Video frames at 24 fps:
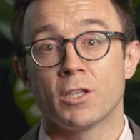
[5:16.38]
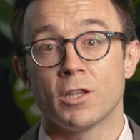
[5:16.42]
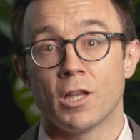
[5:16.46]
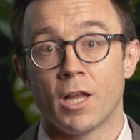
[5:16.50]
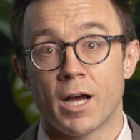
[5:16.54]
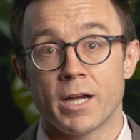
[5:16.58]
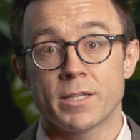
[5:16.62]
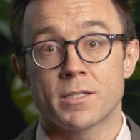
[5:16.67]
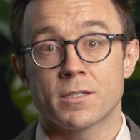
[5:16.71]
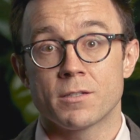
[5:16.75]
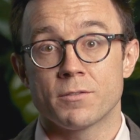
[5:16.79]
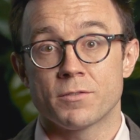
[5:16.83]

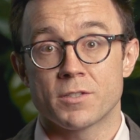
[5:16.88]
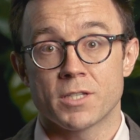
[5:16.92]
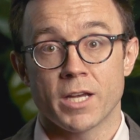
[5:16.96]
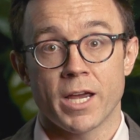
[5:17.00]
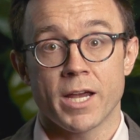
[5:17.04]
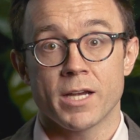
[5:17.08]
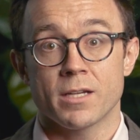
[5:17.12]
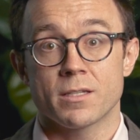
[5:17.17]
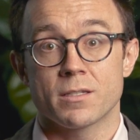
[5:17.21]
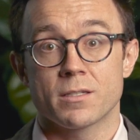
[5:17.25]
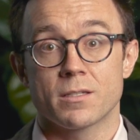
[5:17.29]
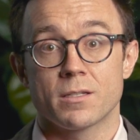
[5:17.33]
lots of
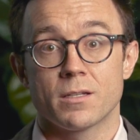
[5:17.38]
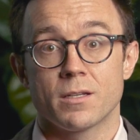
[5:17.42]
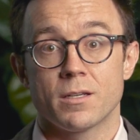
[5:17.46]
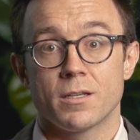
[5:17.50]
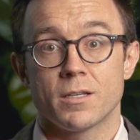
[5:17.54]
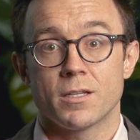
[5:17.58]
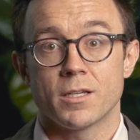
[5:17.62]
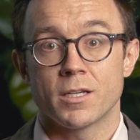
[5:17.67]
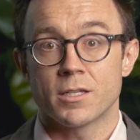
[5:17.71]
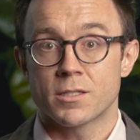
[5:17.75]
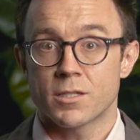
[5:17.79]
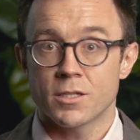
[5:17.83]
text
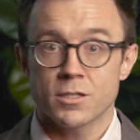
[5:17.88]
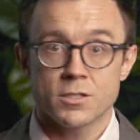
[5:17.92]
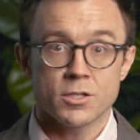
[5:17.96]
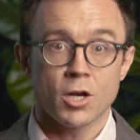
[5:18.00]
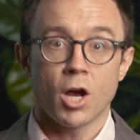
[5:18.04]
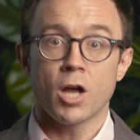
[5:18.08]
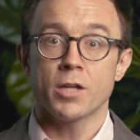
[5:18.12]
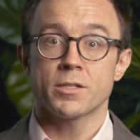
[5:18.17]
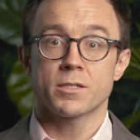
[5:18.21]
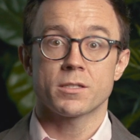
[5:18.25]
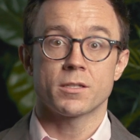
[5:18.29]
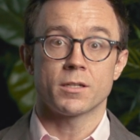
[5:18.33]
is
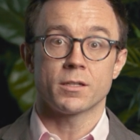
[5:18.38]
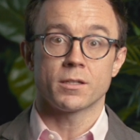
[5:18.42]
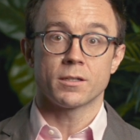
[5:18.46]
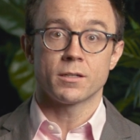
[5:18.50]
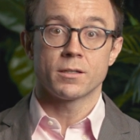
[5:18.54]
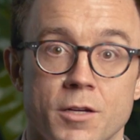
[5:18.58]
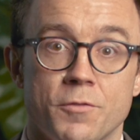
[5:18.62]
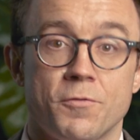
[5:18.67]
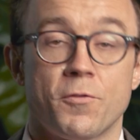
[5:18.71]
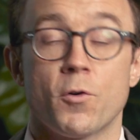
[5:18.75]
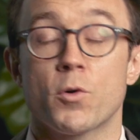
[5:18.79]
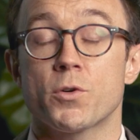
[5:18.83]
exhausting.
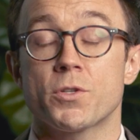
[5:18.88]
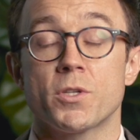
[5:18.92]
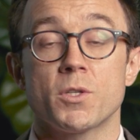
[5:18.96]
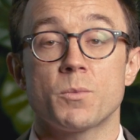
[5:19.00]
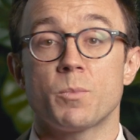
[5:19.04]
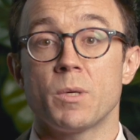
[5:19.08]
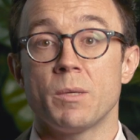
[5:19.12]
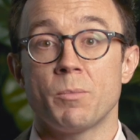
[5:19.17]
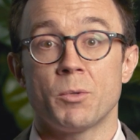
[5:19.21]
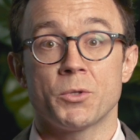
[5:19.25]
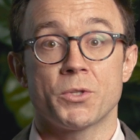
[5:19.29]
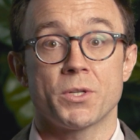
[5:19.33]
It forces
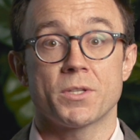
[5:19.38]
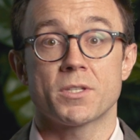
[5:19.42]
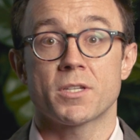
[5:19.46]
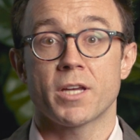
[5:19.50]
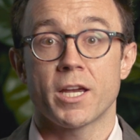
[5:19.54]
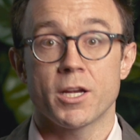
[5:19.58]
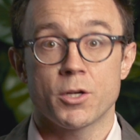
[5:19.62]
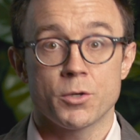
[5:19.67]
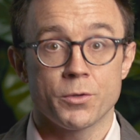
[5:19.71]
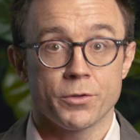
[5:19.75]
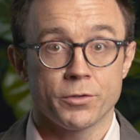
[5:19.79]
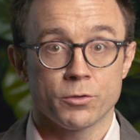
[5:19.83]
people to
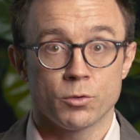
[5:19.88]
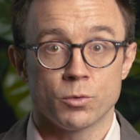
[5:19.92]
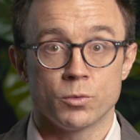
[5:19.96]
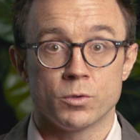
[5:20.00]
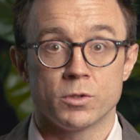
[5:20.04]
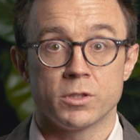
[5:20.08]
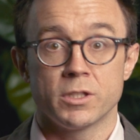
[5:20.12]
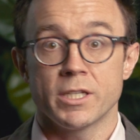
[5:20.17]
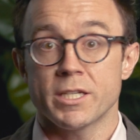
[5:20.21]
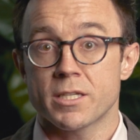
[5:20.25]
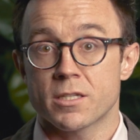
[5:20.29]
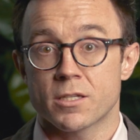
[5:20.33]
cycle through
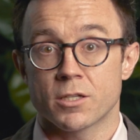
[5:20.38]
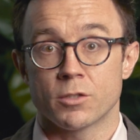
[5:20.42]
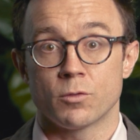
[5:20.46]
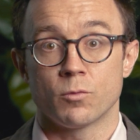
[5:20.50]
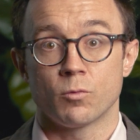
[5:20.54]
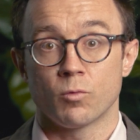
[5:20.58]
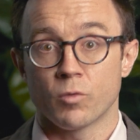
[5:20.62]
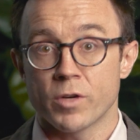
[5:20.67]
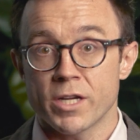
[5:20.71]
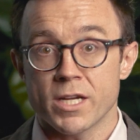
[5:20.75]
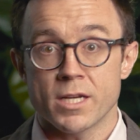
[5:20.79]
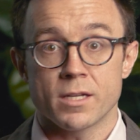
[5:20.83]
listen,
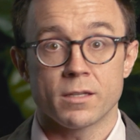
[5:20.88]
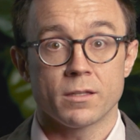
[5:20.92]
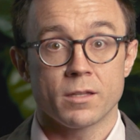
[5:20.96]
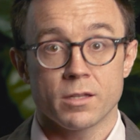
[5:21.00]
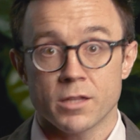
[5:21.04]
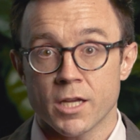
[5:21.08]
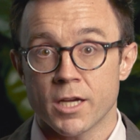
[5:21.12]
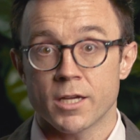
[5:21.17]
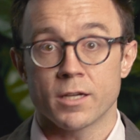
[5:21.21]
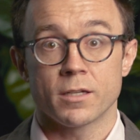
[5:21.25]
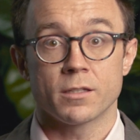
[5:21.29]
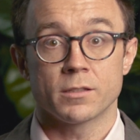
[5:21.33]
read,
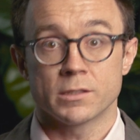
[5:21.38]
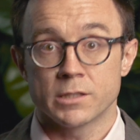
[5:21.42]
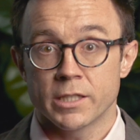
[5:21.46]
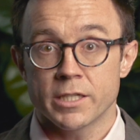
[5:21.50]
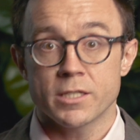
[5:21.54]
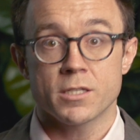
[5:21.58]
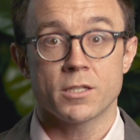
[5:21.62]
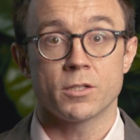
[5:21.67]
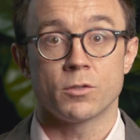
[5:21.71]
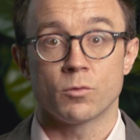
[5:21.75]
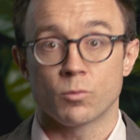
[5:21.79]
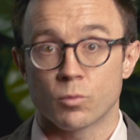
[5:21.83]
think,
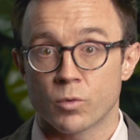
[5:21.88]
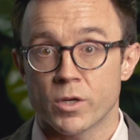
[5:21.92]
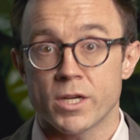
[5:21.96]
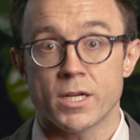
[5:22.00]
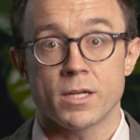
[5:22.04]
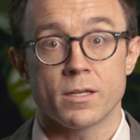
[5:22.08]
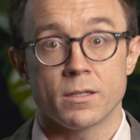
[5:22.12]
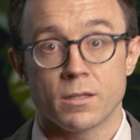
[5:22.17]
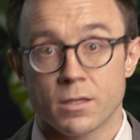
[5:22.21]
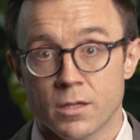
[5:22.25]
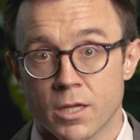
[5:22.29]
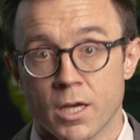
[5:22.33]
listen,
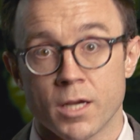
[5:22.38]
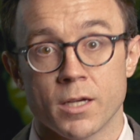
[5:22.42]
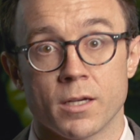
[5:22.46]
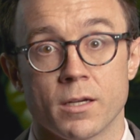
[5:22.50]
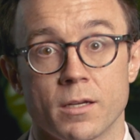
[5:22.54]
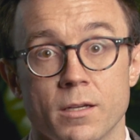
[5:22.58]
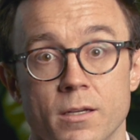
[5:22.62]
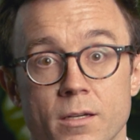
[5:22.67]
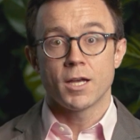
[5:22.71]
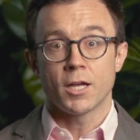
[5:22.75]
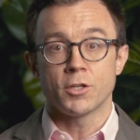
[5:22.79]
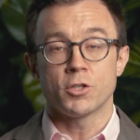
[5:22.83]
read, think.
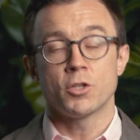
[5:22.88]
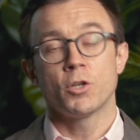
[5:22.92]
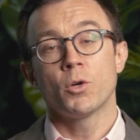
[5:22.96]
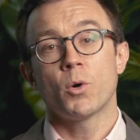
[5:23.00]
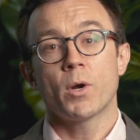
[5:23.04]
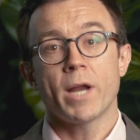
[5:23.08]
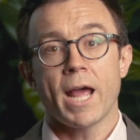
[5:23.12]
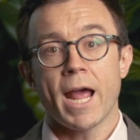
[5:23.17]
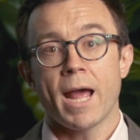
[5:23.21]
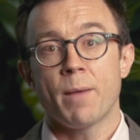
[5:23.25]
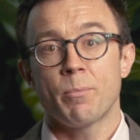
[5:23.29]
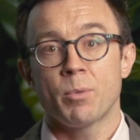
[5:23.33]
And you know
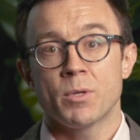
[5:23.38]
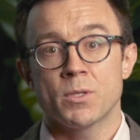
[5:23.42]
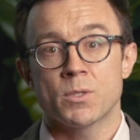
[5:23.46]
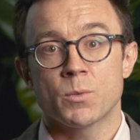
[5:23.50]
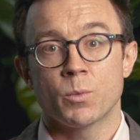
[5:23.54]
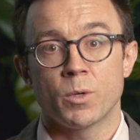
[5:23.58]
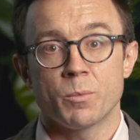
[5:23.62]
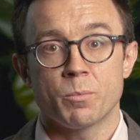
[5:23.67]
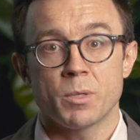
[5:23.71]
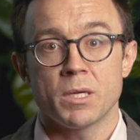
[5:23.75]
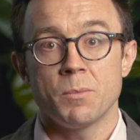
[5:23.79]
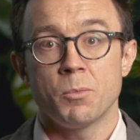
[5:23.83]
what happens
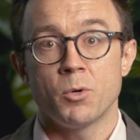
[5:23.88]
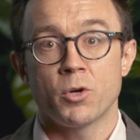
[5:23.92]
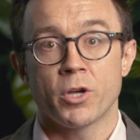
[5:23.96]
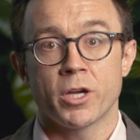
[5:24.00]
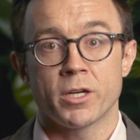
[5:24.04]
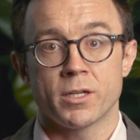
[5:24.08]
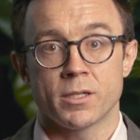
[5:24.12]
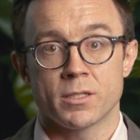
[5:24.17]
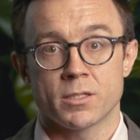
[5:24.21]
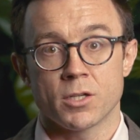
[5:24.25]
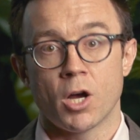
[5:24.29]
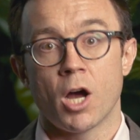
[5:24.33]
when people
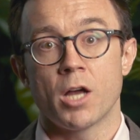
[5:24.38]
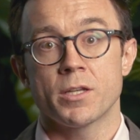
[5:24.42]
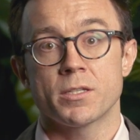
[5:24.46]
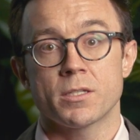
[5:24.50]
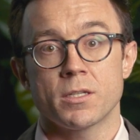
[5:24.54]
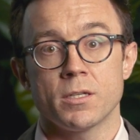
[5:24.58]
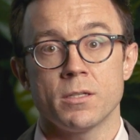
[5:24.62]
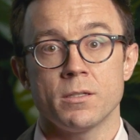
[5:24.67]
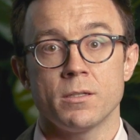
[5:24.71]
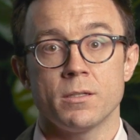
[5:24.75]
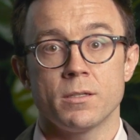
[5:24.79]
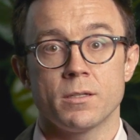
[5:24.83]
get
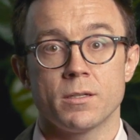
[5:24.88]
exhausted?